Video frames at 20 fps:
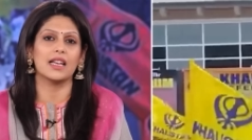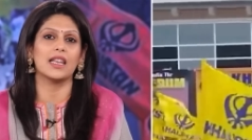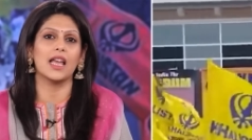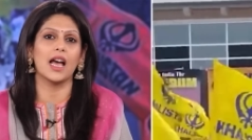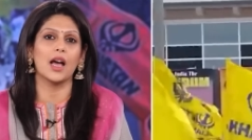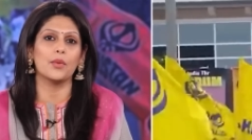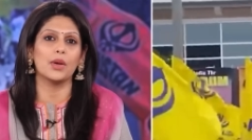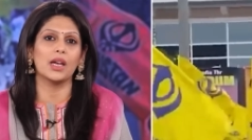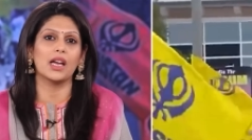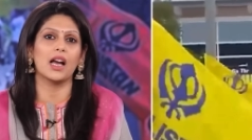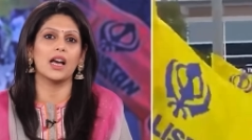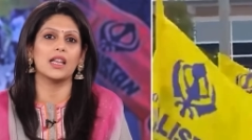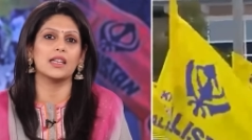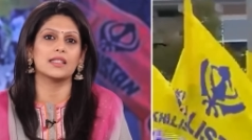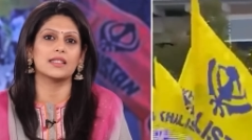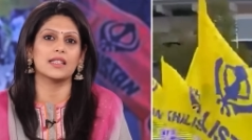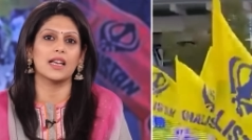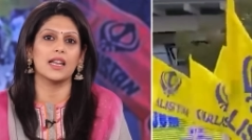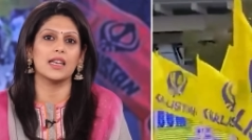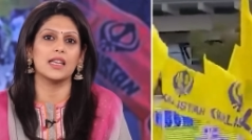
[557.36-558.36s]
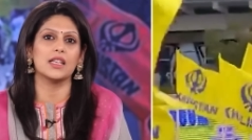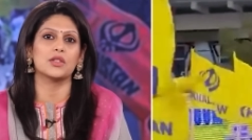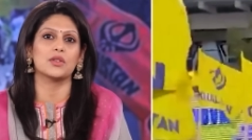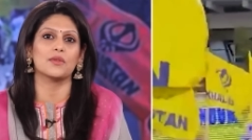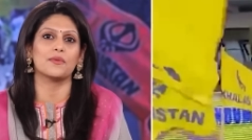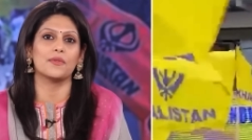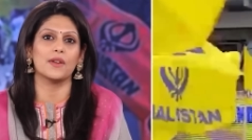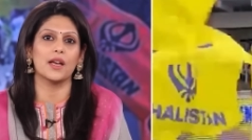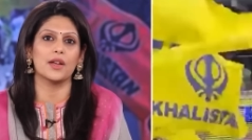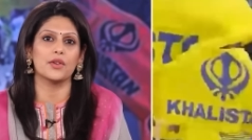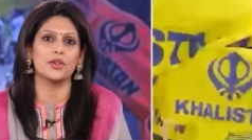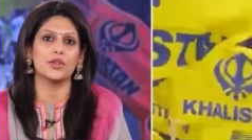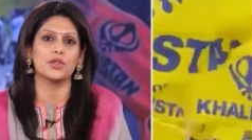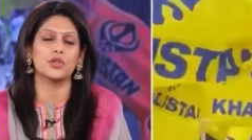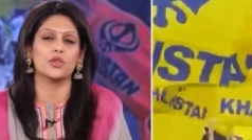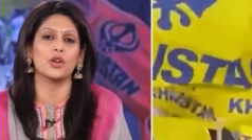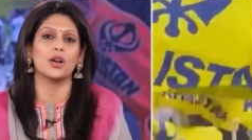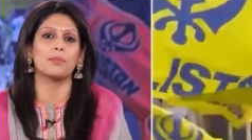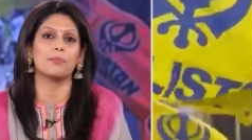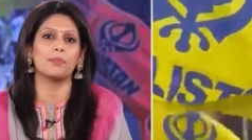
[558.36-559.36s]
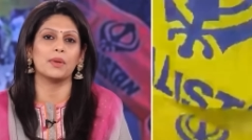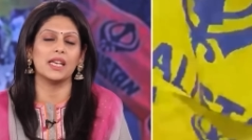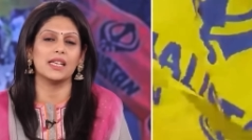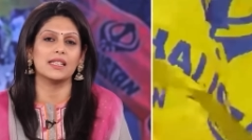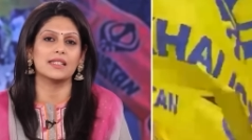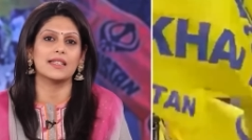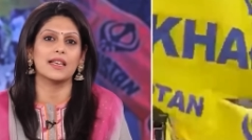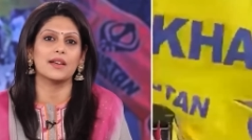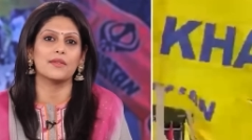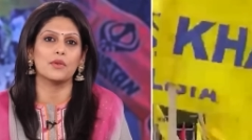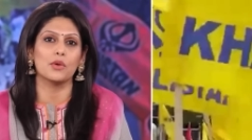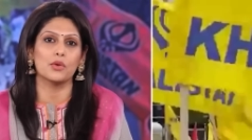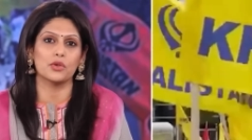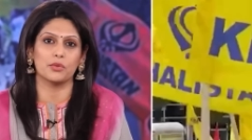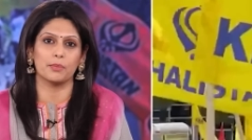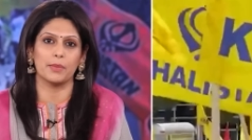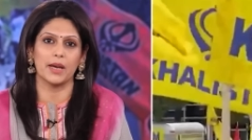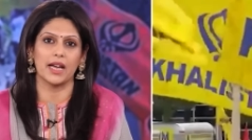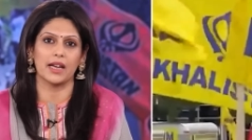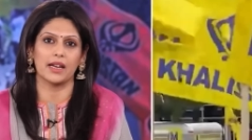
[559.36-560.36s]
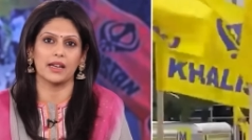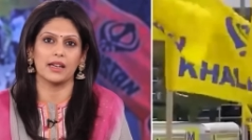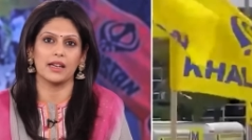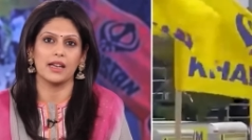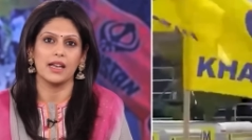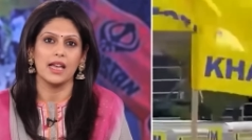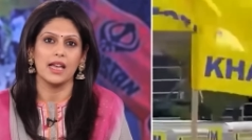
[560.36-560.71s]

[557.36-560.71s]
allowing Khalistanis to flourish to appease their vote bank.